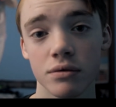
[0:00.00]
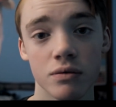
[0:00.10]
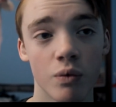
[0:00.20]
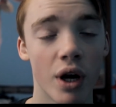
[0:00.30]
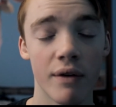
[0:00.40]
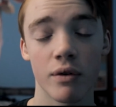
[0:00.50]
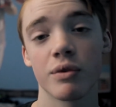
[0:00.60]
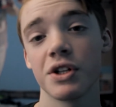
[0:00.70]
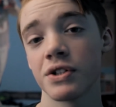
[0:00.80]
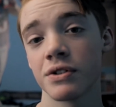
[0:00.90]
whatever
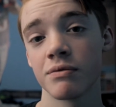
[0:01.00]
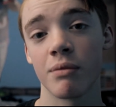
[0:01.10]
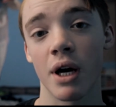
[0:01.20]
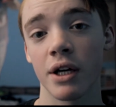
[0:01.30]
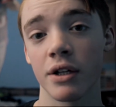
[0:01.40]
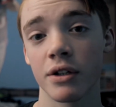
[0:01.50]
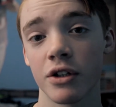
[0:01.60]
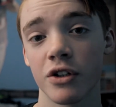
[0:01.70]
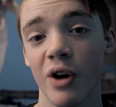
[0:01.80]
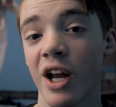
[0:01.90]
reason. My
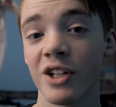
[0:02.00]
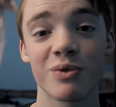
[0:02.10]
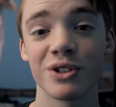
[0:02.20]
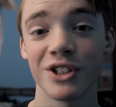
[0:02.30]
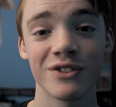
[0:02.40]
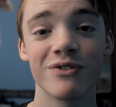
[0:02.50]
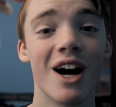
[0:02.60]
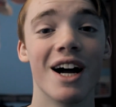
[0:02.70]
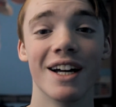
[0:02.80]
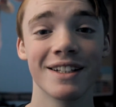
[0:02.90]
grades were just
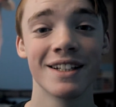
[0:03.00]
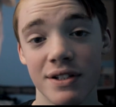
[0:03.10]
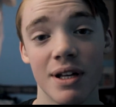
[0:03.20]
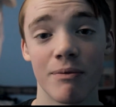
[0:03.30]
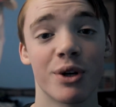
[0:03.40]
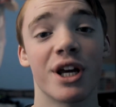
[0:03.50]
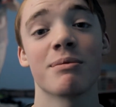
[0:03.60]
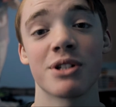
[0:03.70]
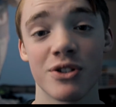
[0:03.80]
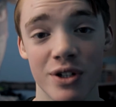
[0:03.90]
fine, except for
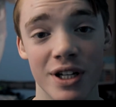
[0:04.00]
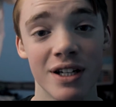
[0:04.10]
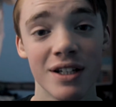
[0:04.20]
chemistry.